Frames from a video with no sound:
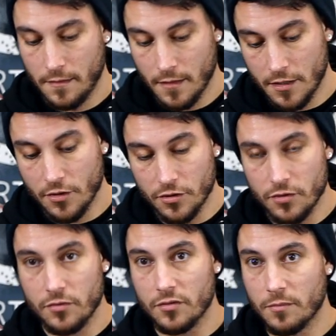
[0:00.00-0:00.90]
I know
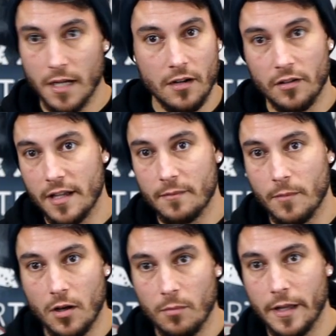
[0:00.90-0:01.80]
you do, but I don't like
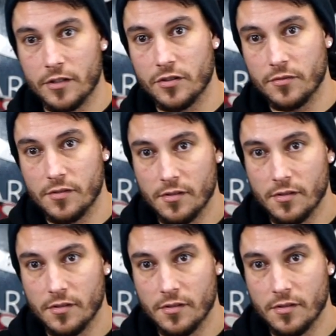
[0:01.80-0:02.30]
all black shoes.